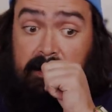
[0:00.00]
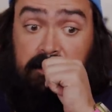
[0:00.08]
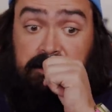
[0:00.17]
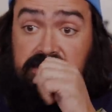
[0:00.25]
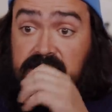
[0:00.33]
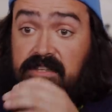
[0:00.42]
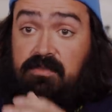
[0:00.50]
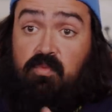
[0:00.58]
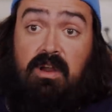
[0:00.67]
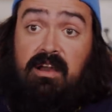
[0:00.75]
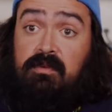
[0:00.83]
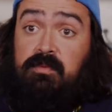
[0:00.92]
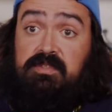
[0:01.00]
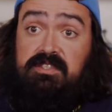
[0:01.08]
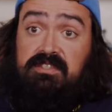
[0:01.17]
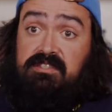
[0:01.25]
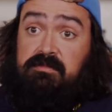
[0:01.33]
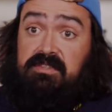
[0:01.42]
You see rock wool
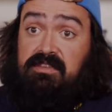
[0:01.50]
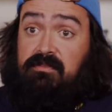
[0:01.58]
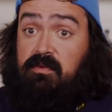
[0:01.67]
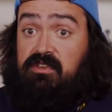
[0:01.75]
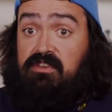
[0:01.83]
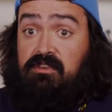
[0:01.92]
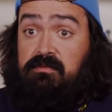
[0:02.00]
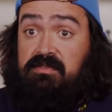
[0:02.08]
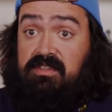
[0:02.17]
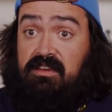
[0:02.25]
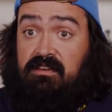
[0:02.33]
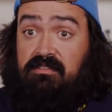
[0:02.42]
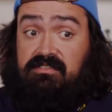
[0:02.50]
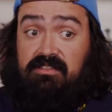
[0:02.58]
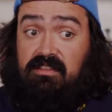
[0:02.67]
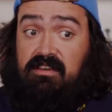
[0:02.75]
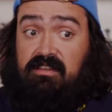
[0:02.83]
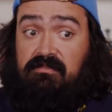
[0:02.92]
systems, even cubes now. There's a
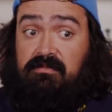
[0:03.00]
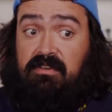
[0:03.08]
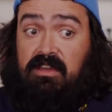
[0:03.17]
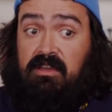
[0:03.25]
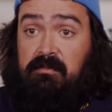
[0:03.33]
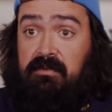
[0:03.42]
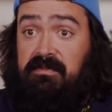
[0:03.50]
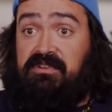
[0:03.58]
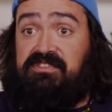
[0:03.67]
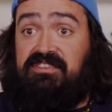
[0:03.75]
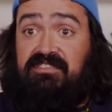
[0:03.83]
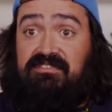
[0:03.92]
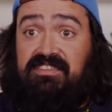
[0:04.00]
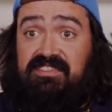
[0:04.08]
lot of promotion of